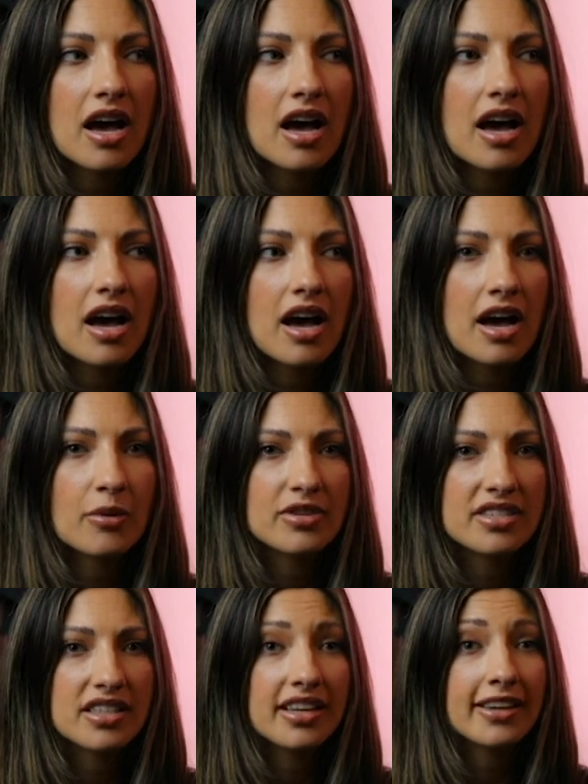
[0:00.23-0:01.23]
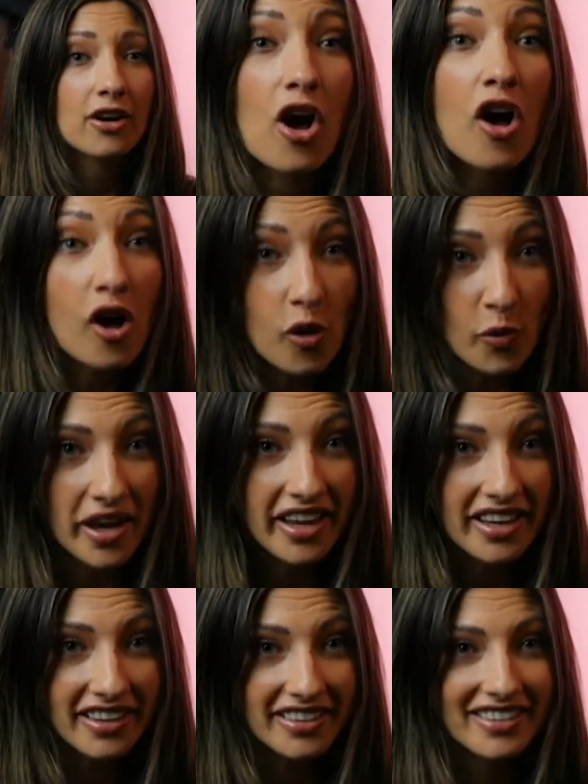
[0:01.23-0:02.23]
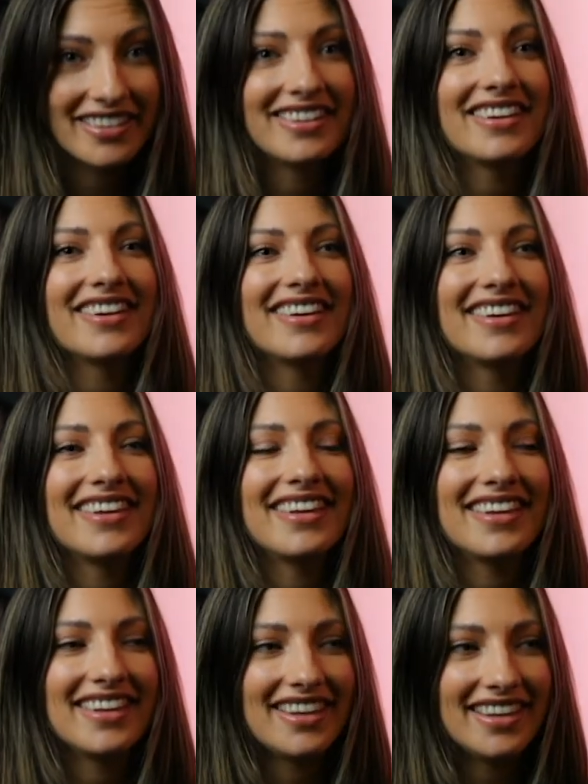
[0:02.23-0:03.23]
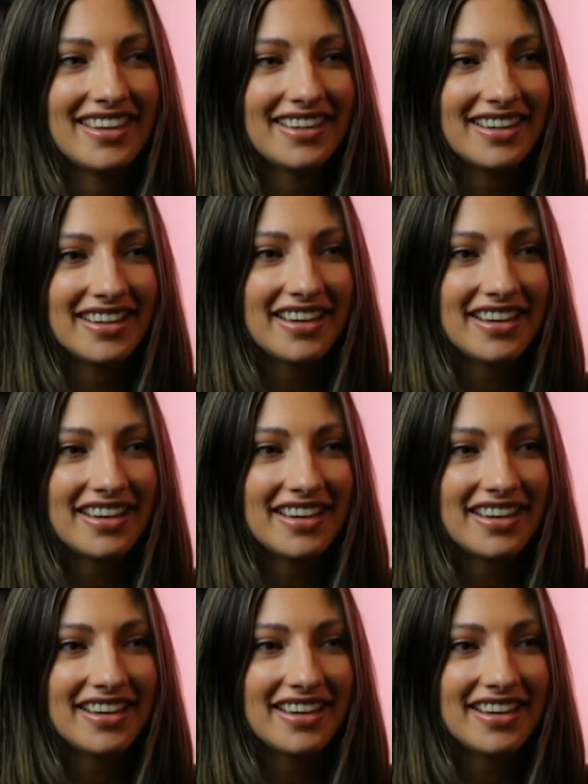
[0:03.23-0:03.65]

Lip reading: I was sitting in a hallway in an